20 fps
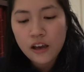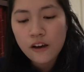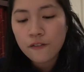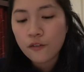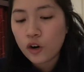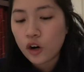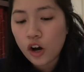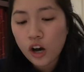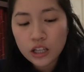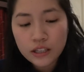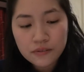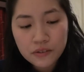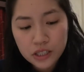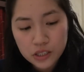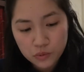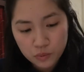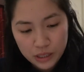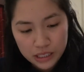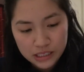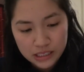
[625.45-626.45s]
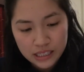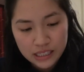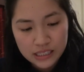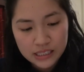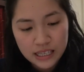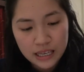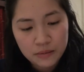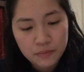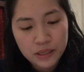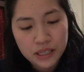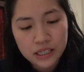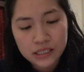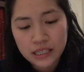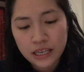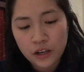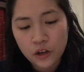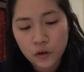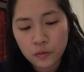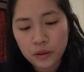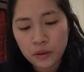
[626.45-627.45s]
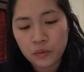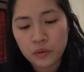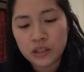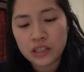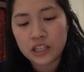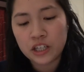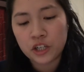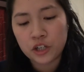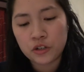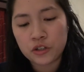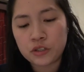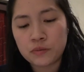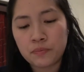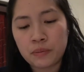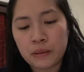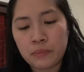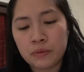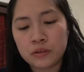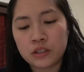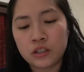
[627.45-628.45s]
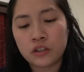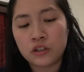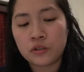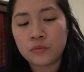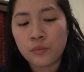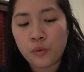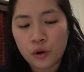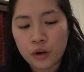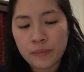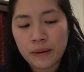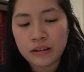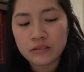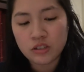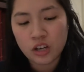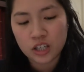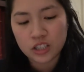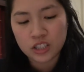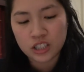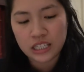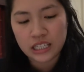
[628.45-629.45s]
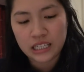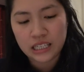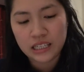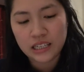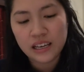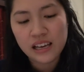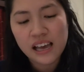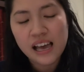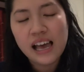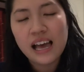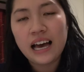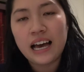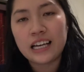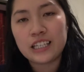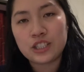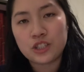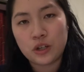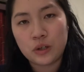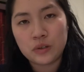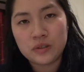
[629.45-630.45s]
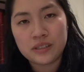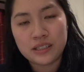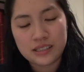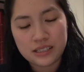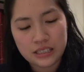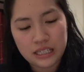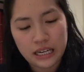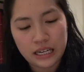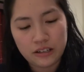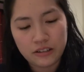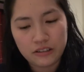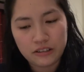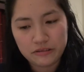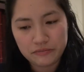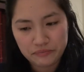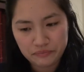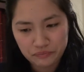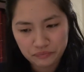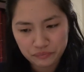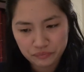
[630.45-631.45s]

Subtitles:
For all of these reasons, and because I hope it will encourage people to learn more about Dr. King, I chose this title.